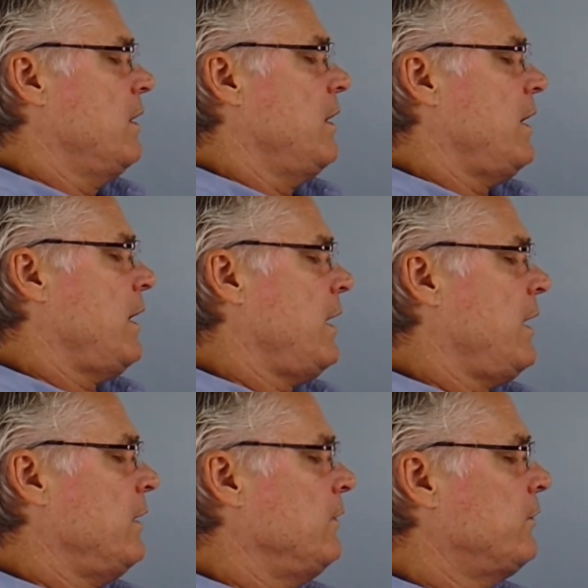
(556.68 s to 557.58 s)

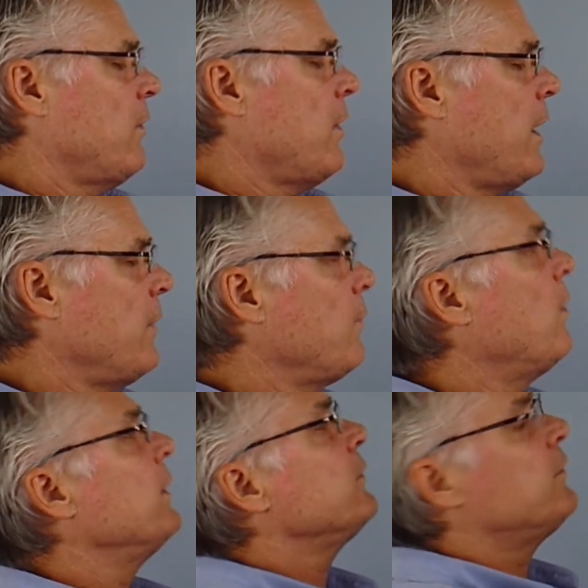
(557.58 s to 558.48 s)
And so
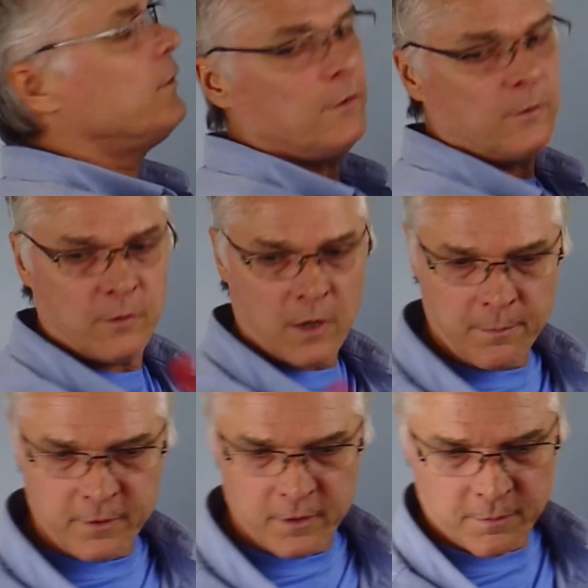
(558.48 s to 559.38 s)
I'm
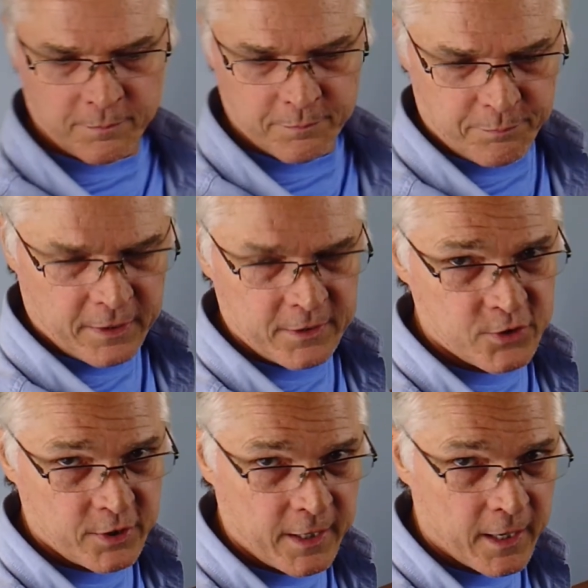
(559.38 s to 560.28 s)
going to pinch
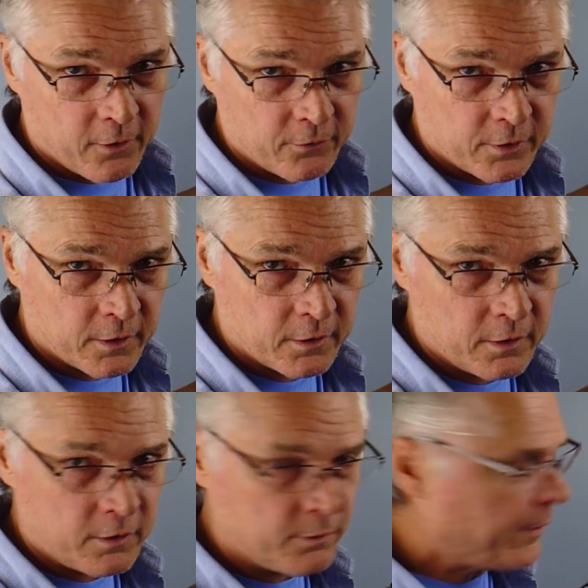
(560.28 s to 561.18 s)
it out a
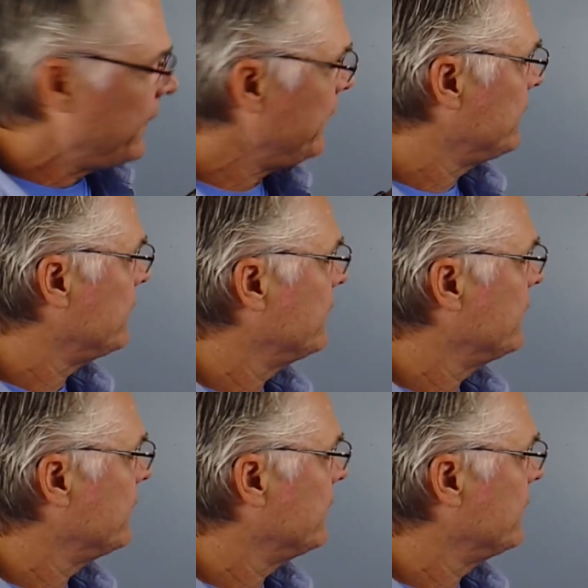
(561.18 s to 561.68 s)
little bit